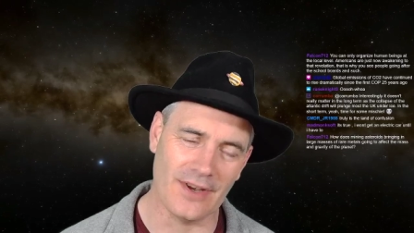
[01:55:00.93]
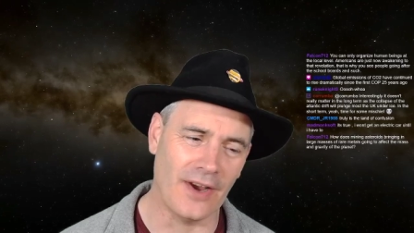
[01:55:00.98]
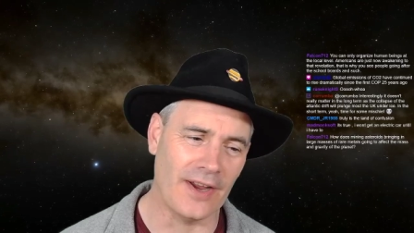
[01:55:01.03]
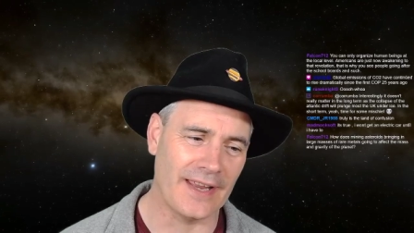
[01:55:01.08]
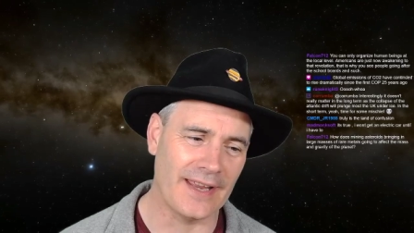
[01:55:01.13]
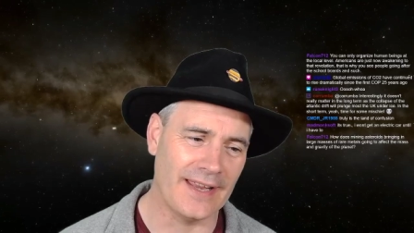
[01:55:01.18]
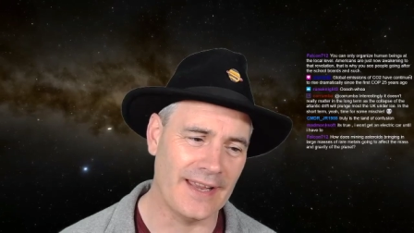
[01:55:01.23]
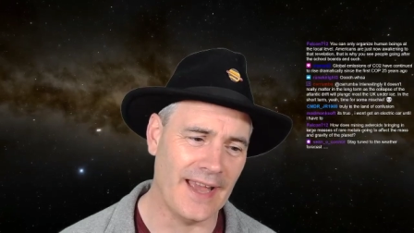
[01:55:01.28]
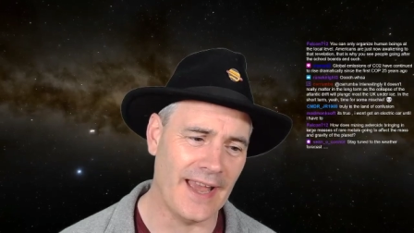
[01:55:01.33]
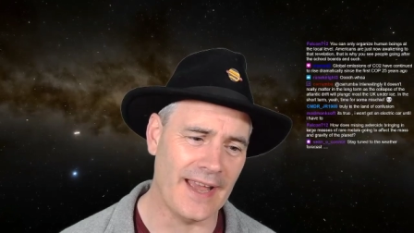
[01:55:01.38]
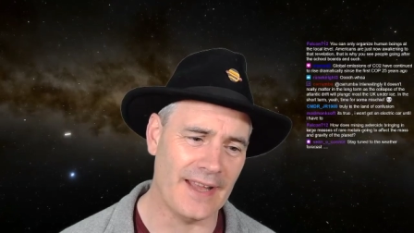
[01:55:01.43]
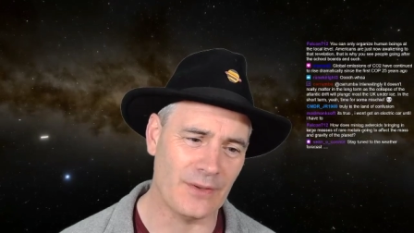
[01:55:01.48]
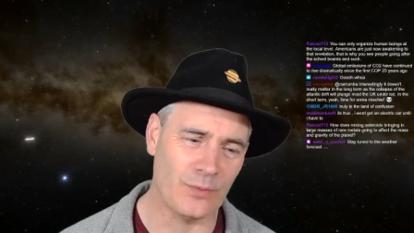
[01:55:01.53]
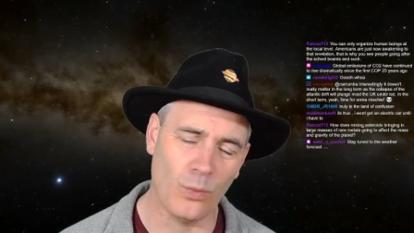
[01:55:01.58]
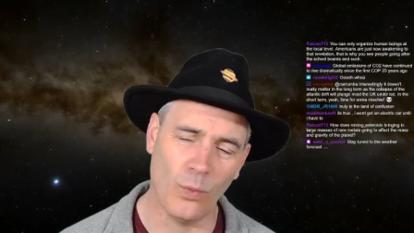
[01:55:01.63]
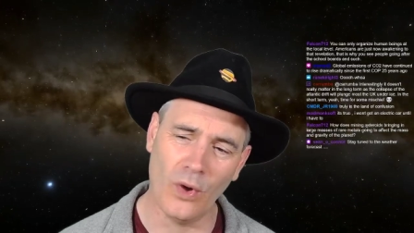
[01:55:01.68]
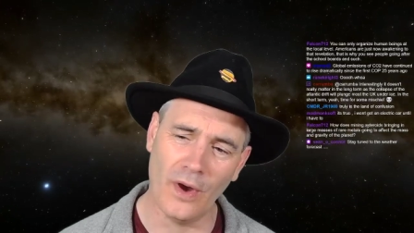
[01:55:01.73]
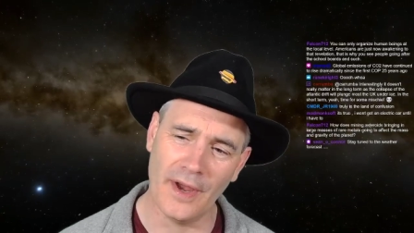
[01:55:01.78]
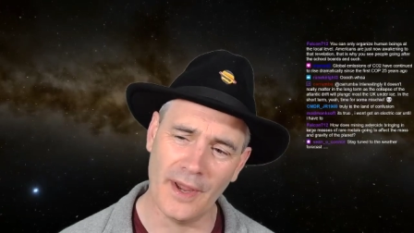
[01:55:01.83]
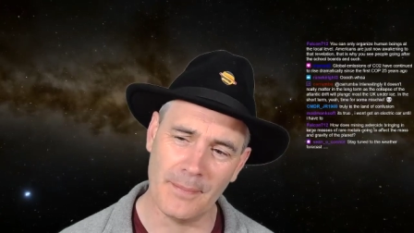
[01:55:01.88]
I get
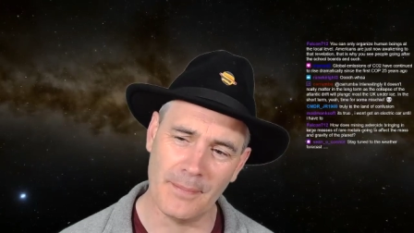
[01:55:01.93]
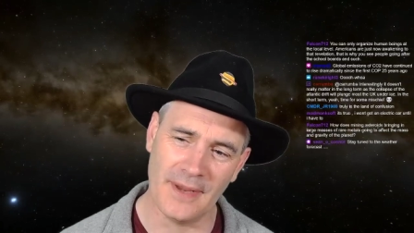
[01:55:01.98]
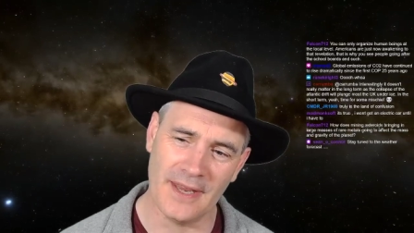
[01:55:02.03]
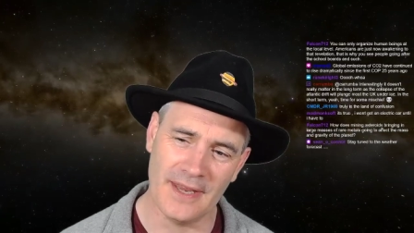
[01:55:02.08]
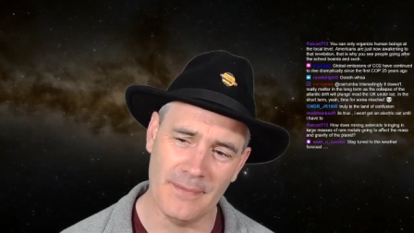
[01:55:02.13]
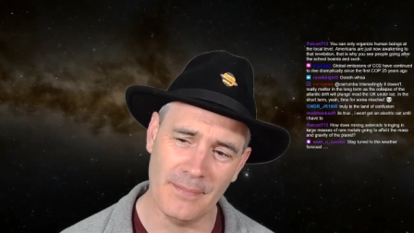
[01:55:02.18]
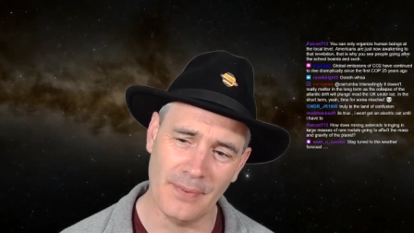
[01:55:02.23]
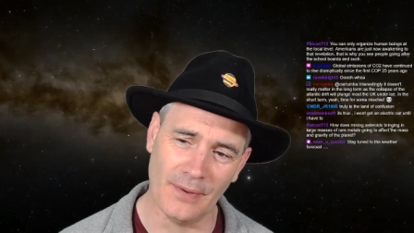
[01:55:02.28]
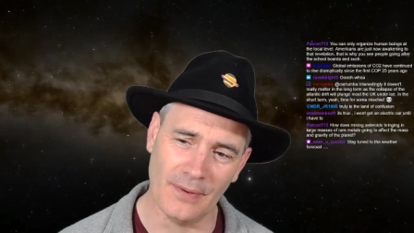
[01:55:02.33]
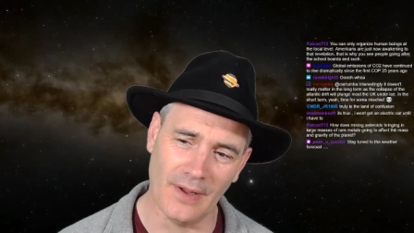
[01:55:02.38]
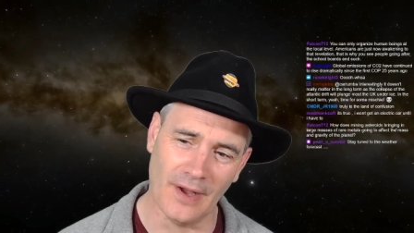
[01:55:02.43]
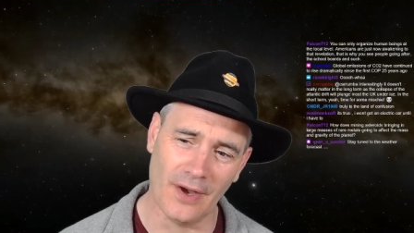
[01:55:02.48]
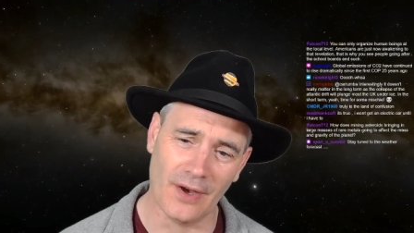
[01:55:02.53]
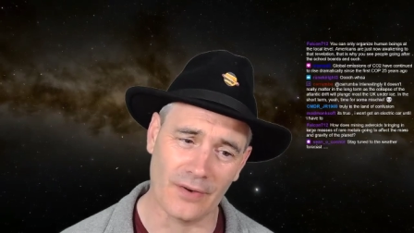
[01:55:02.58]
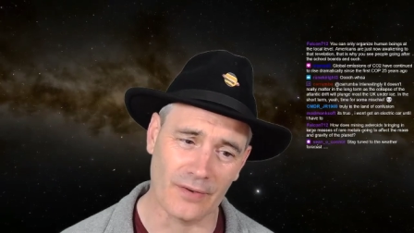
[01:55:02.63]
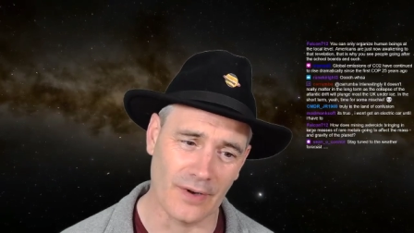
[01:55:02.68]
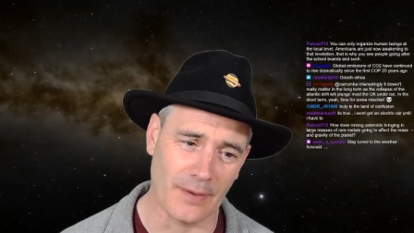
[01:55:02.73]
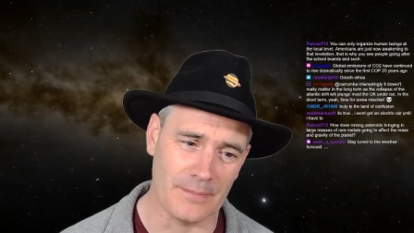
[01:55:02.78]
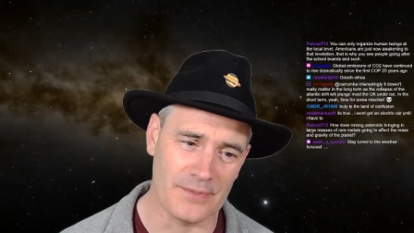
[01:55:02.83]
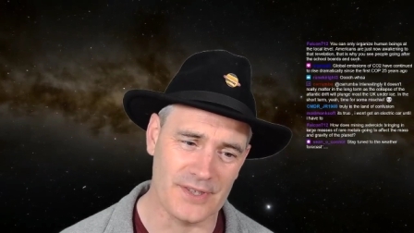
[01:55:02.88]
why people
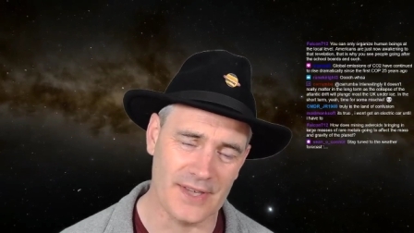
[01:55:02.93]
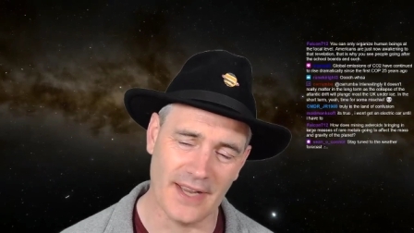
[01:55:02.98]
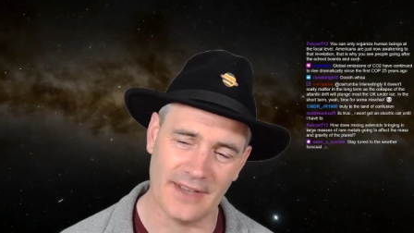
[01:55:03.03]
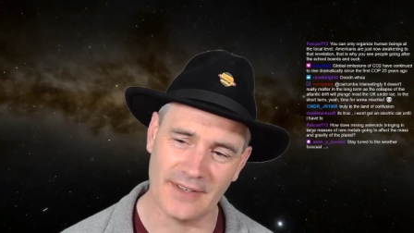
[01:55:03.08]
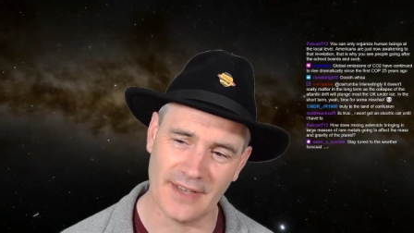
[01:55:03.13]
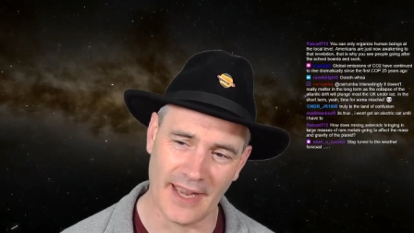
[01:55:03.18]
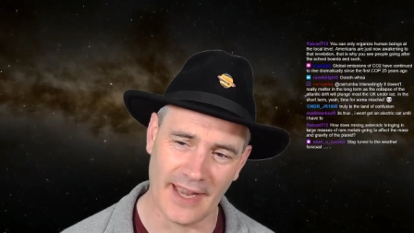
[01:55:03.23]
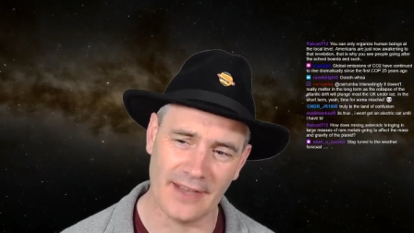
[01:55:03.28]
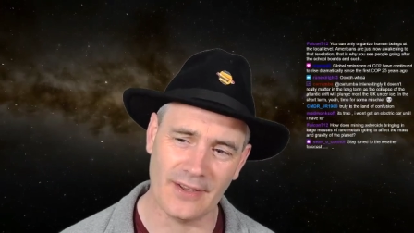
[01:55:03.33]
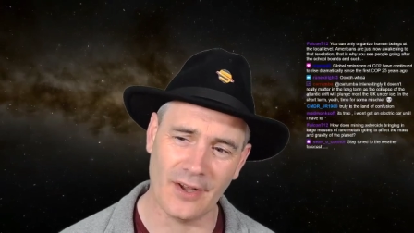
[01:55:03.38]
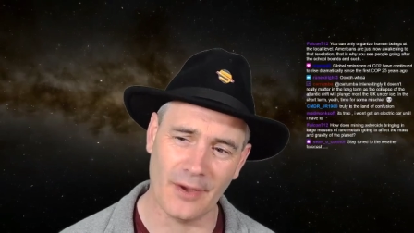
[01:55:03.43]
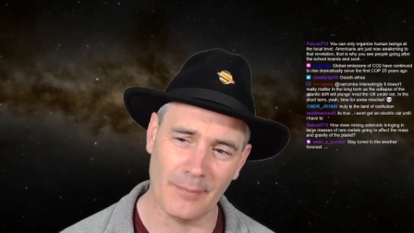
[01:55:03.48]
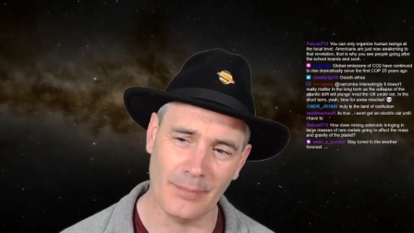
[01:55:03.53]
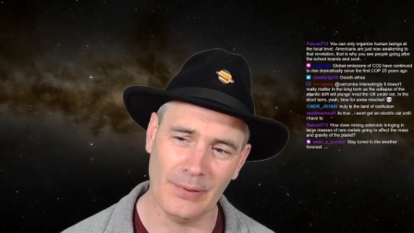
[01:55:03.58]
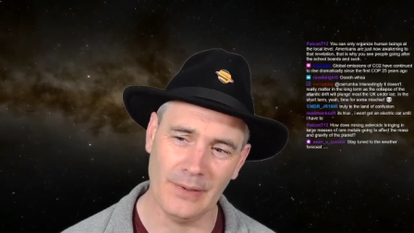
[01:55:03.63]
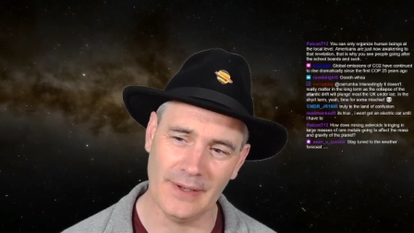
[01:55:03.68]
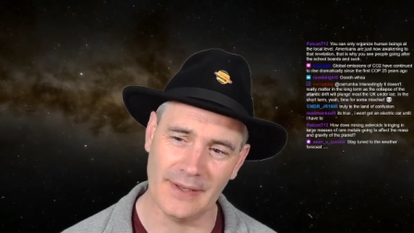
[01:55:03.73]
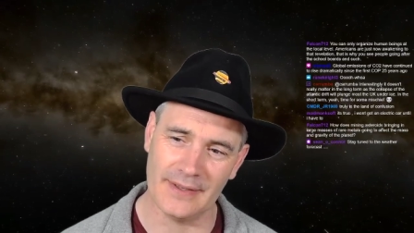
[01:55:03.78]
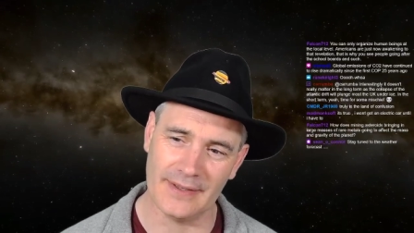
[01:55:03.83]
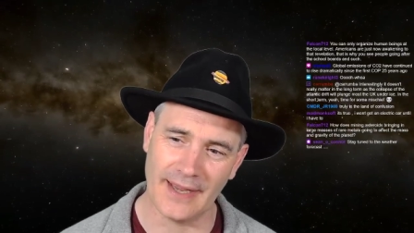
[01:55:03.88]
are upset and are
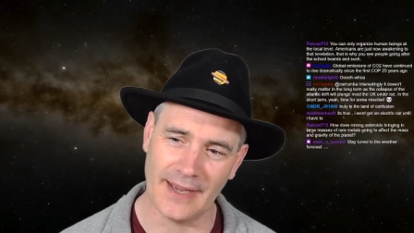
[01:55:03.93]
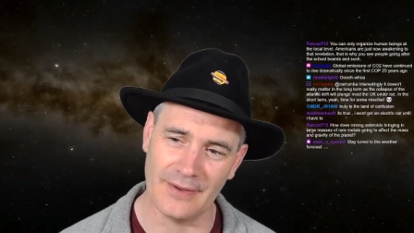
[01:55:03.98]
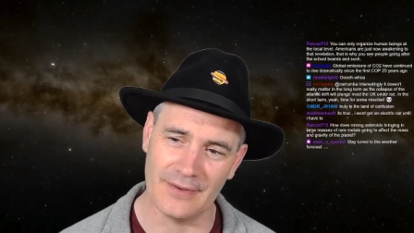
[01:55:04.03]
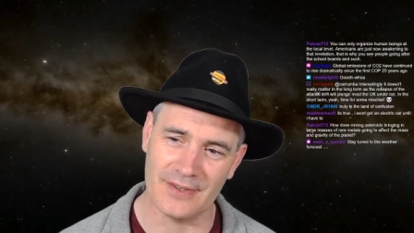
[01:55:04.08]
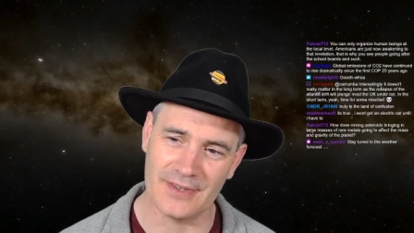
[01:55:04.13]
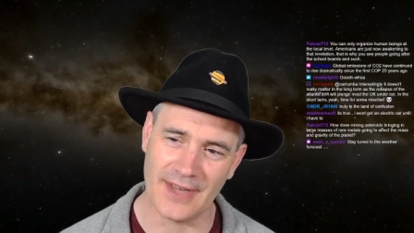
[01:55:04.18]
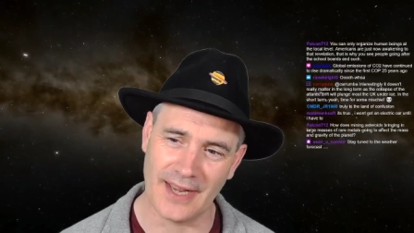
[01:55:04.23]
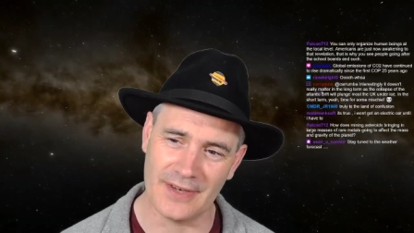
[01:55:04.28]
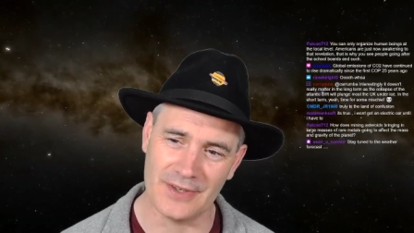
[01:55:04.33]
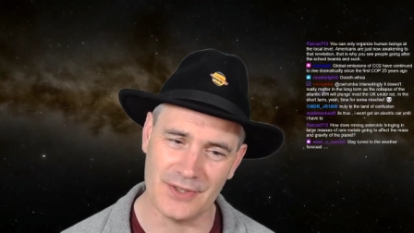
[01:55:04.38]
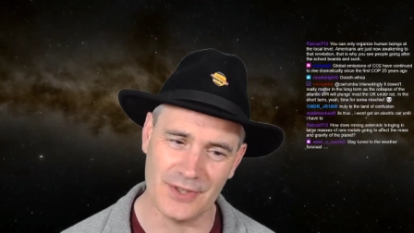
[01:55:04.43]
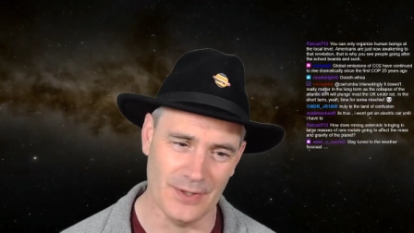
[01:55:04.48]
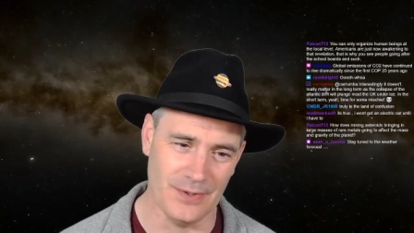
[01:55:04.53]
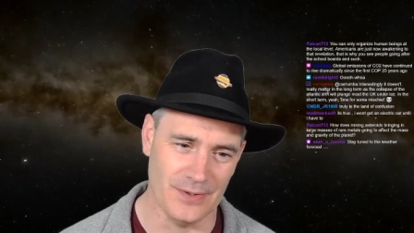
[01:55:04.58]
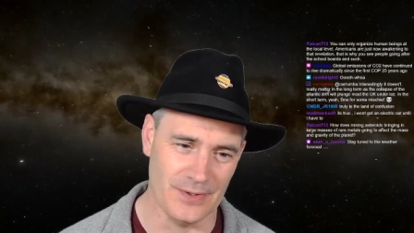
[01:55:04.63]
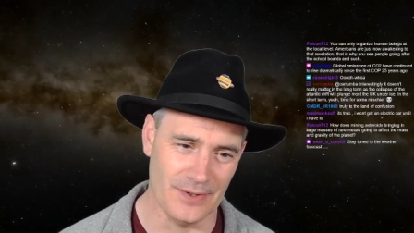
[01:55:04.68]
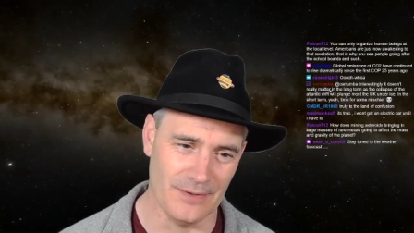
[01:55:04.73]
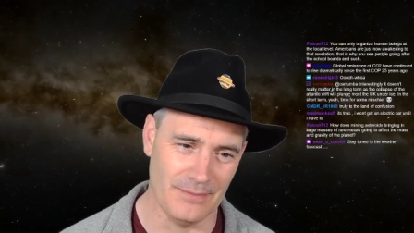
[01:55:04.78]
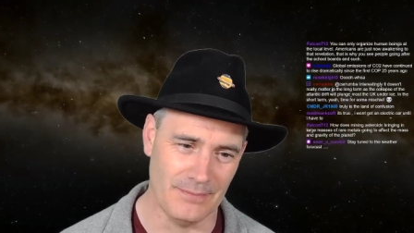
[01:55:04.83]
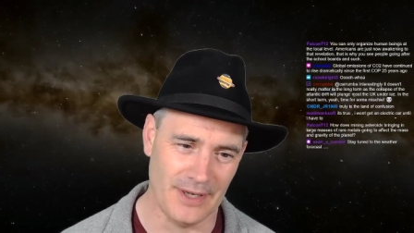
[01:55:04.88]
pulling down
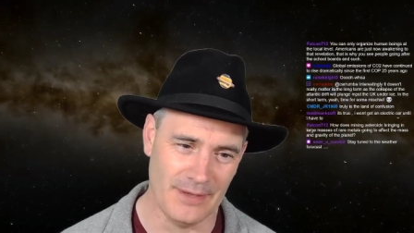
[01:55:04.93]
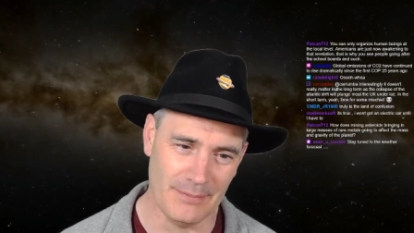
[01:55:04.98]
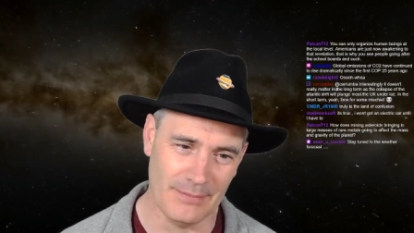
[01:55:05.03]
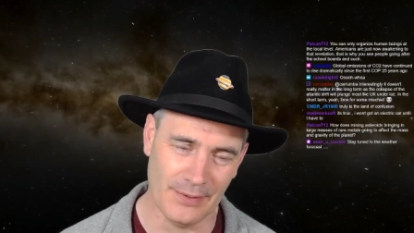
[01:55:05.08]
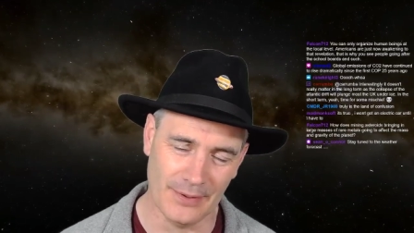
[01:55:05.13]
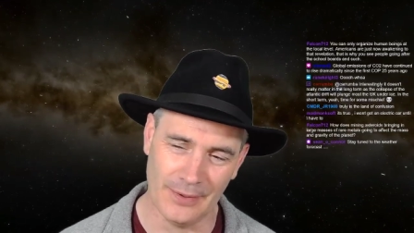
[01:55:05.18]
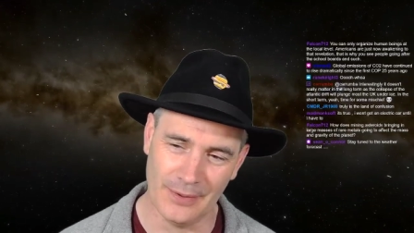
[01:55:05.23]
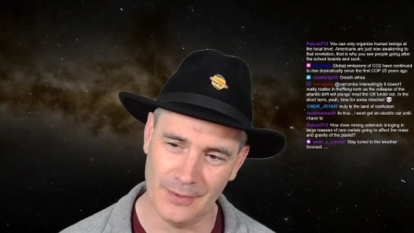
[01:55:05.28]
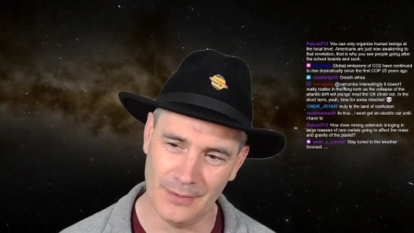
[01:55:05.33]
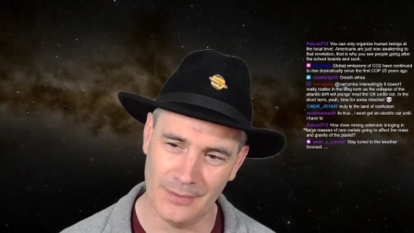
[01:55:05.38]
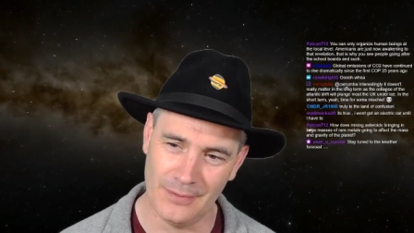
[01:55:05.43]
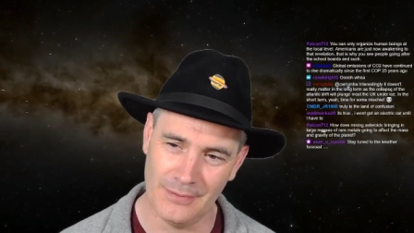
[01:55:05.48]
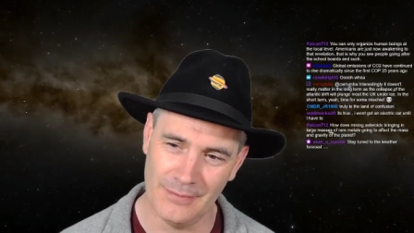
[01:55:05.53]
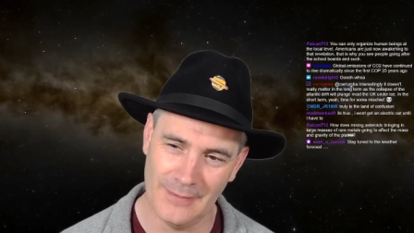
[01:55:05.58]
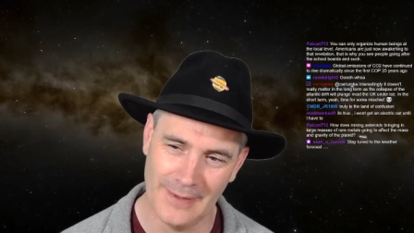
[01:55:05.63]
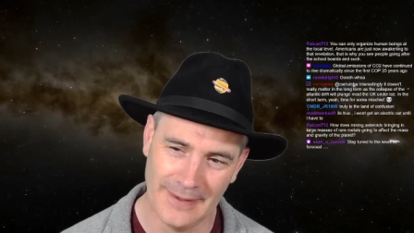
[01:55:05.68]
statues of people who,